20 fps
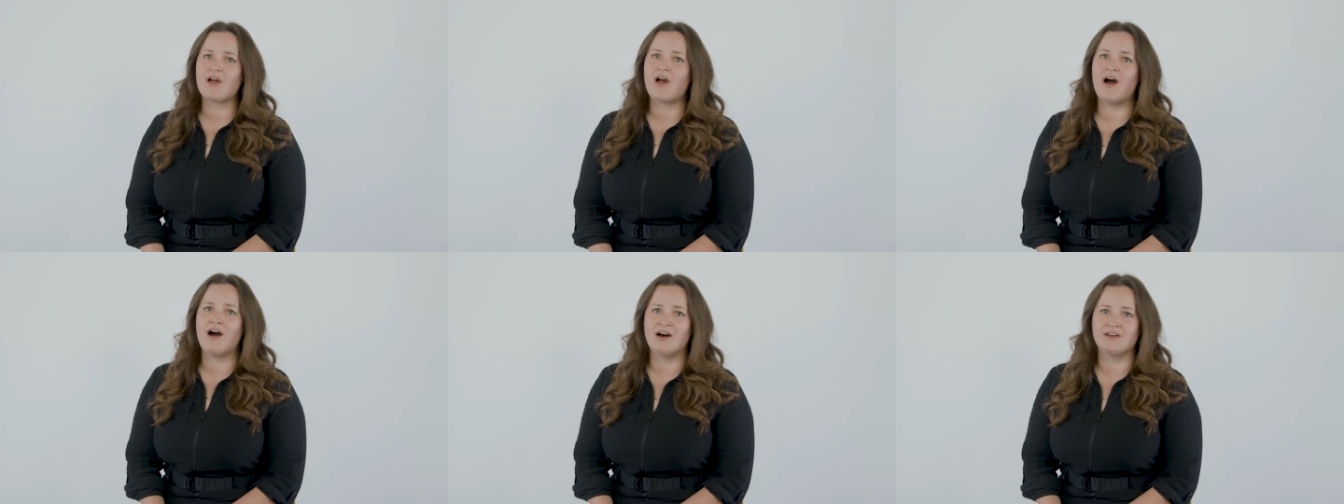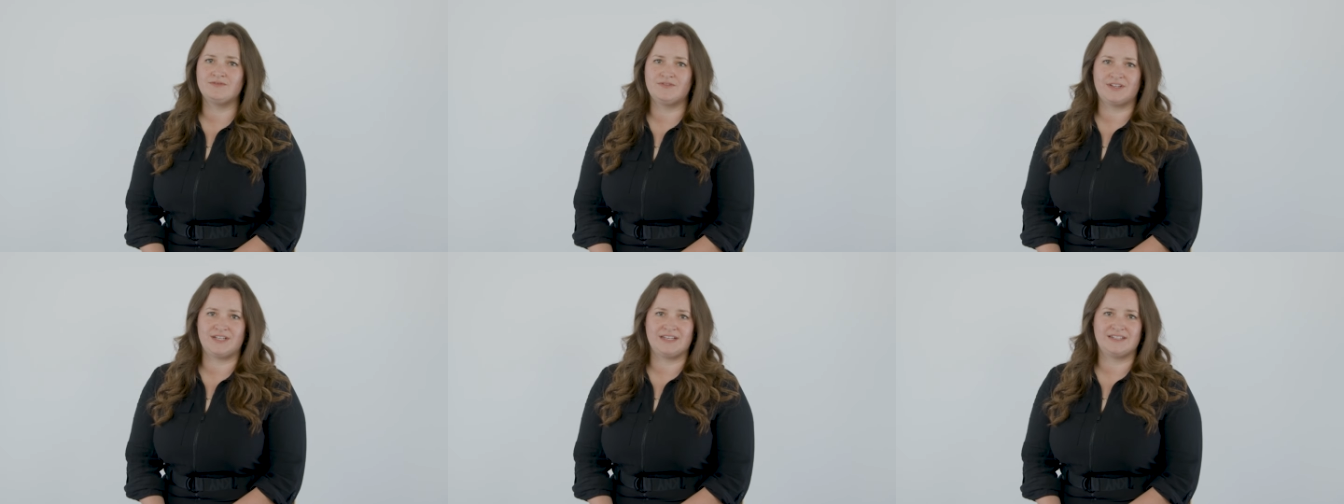
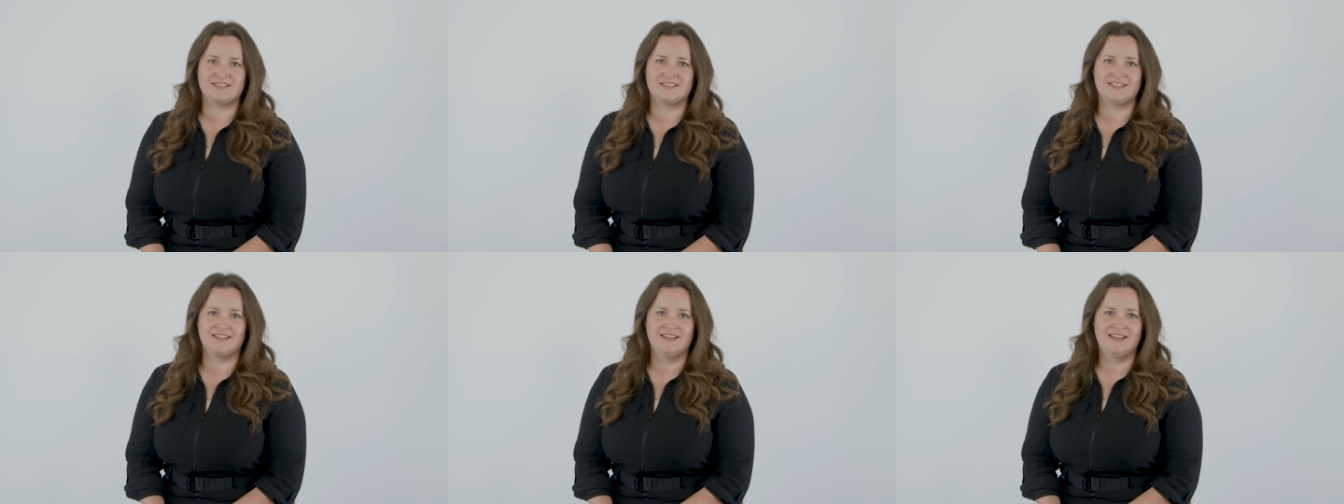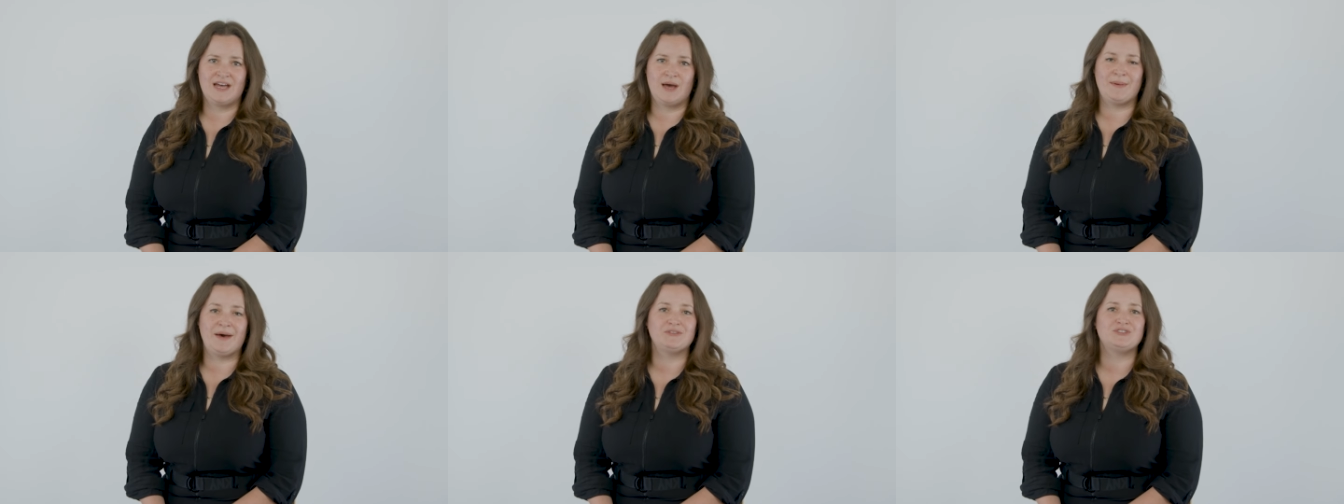confident
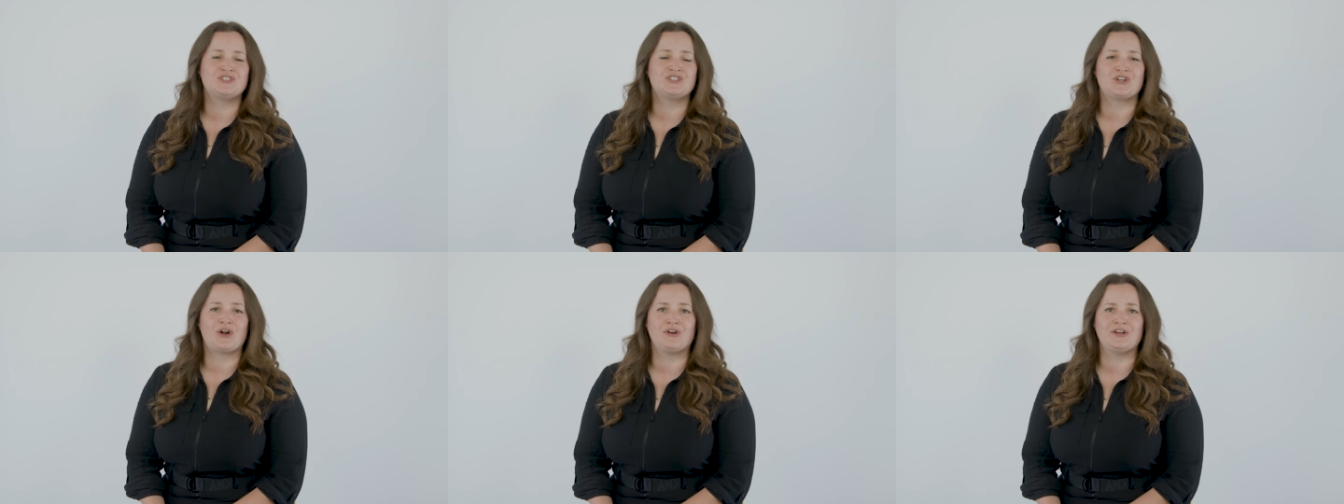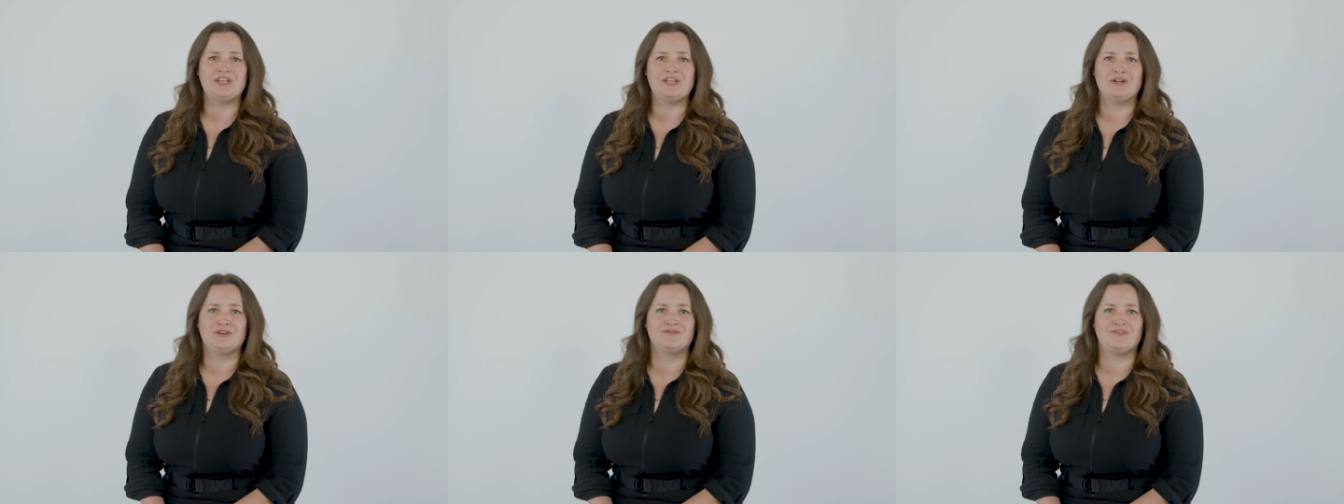about
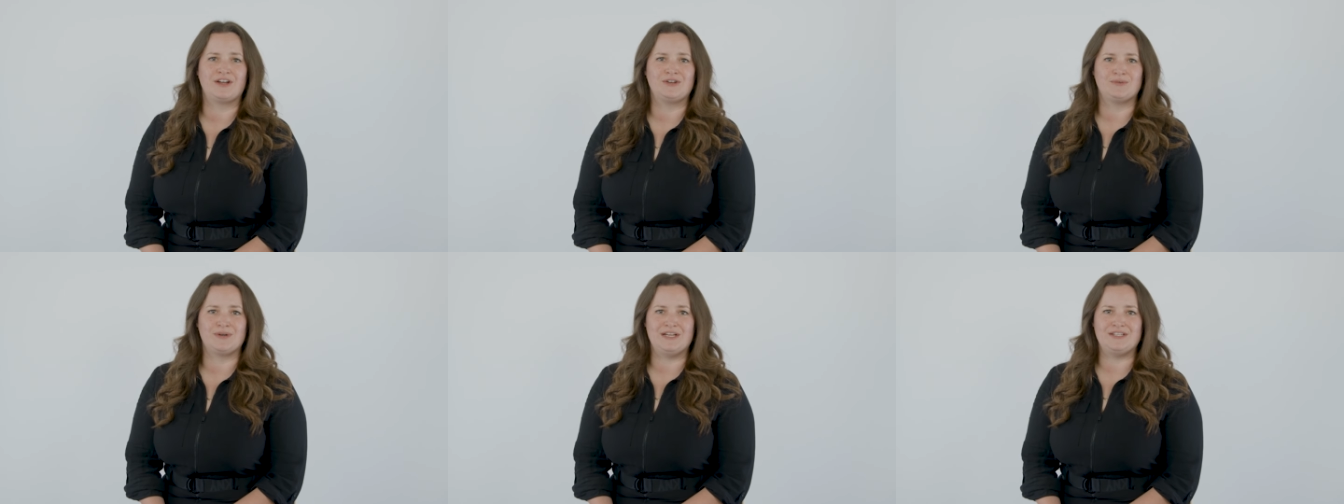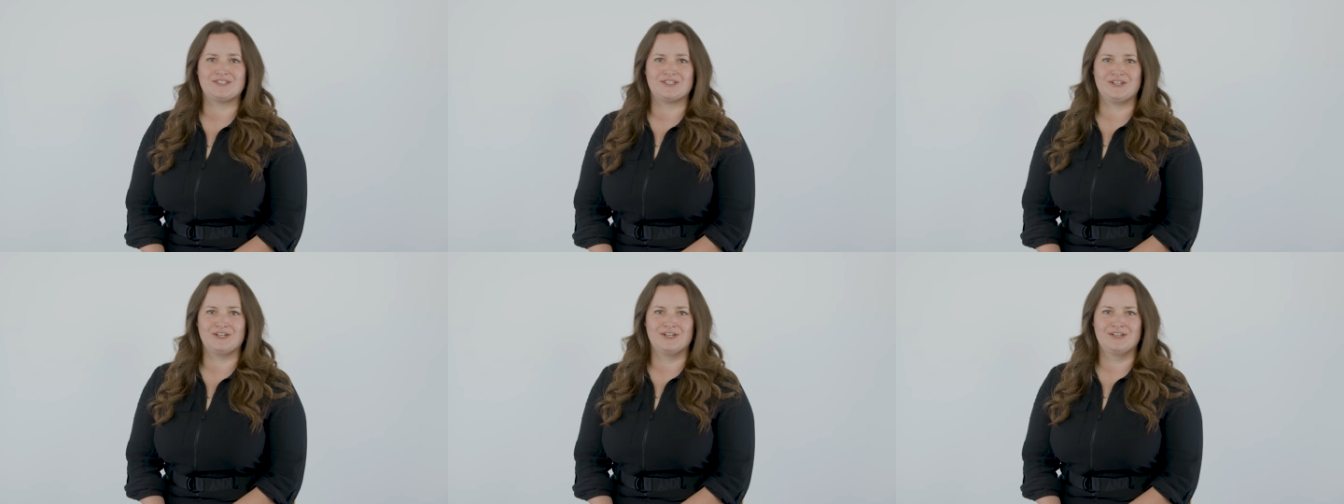starting your
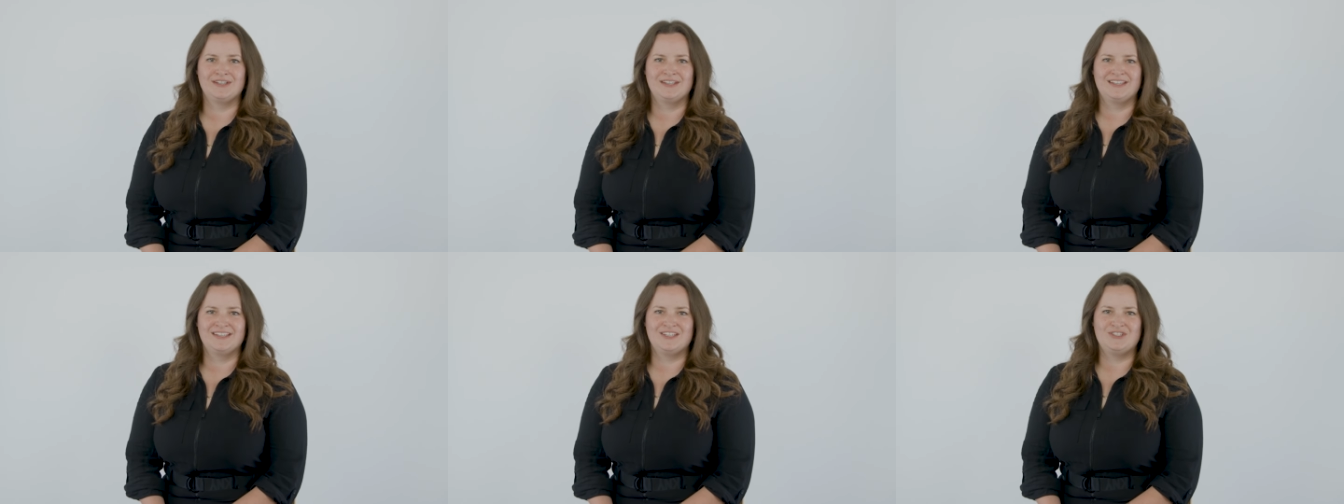fundraiser.